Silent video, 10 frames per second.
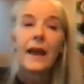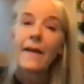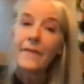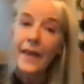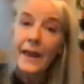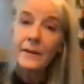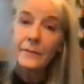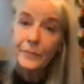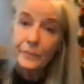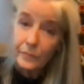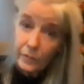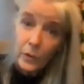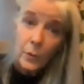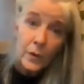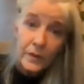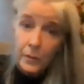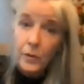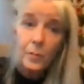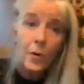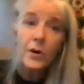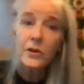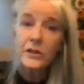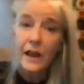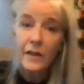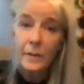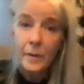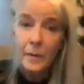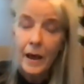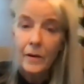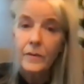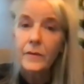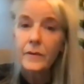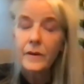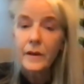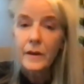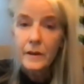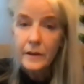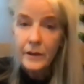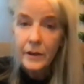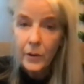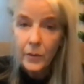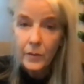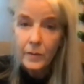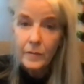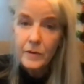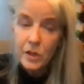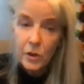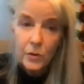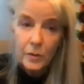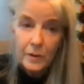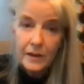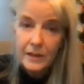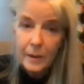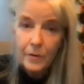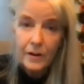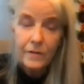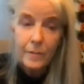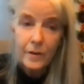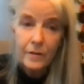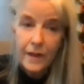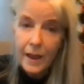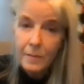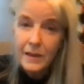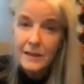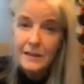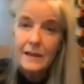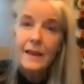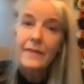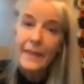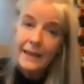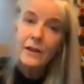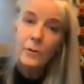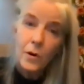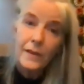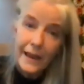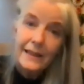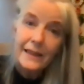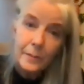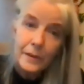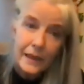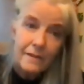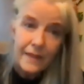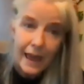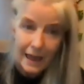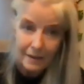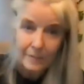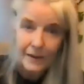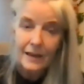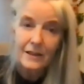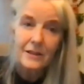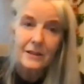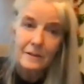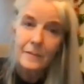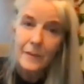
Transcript: And then when the reporters tell them about, you know, children being separated from their families, then they're more likely to believe that because